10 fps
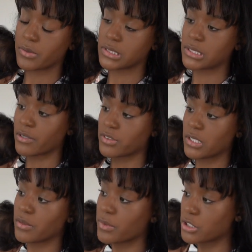was definitely
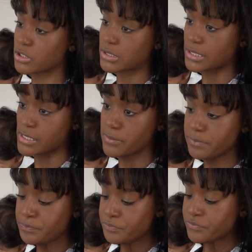an emergency.
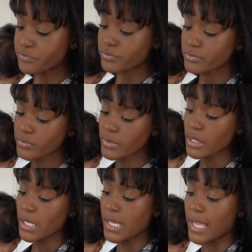
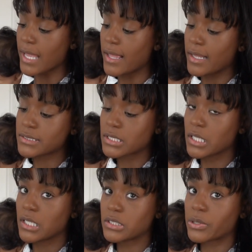And
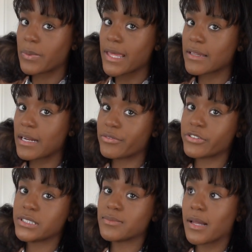the way that I
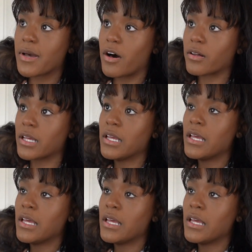freeze my milk,